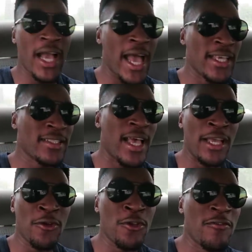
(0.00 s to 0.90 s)
guys,
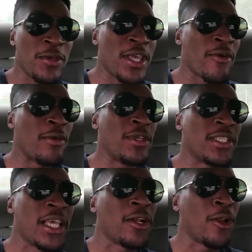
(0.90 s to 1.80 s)
I know you've been hearing me
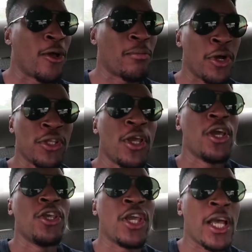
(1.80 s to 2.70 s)
say it a lot, but
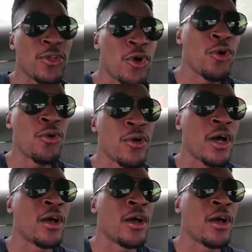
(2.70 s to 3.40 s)
you can go